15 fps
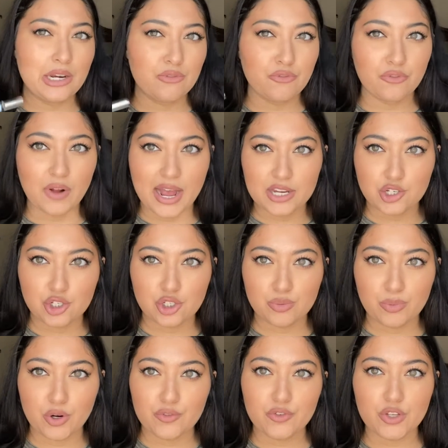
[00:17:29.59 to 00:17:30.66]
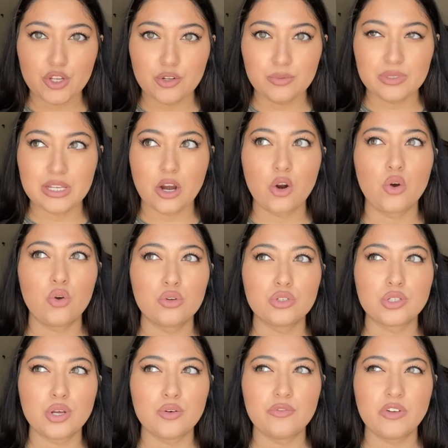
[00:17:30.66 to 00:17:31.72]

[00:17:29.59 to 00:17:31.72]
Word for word: fresh perfumes that are also